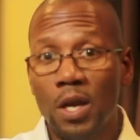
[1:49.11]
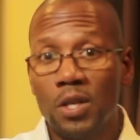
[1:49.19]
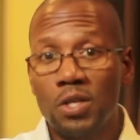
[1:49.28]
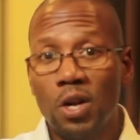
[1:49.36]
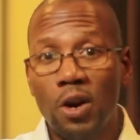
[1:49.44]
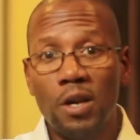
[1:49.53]

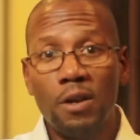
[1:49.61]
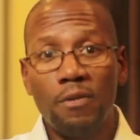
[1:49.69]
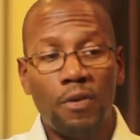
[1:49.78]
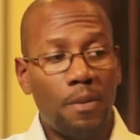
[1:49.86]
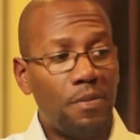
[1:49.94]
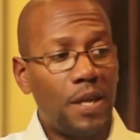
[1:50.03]
starting
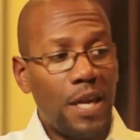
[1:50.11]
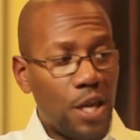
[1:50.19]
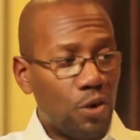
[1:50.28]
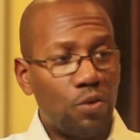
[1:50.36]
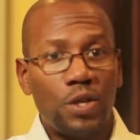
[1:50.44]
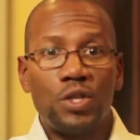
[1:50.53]
from the
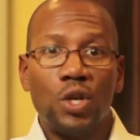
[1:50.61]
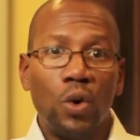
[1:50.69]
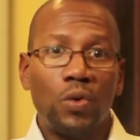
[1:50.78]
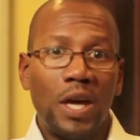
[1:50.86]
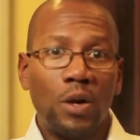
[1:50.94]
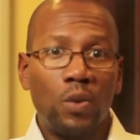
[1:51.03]
end
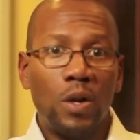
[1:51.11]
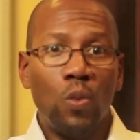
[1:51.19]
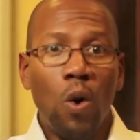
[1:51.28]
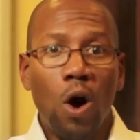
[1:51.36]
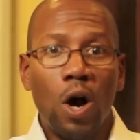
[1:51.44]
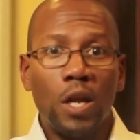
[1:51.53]
result that we
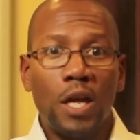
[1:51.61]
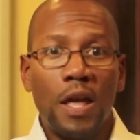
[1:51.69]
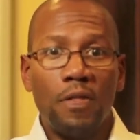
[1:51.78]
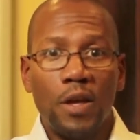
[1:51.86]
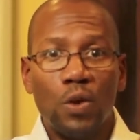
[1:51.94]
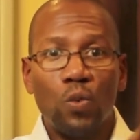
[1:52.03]
want
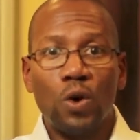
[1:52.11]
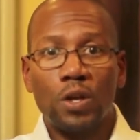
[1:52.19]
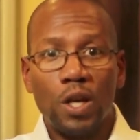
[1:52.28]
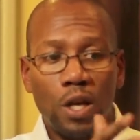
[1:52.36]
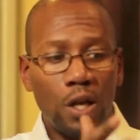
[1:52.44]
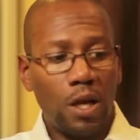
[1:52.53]
and then
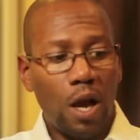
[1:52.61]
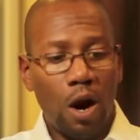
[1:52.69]
working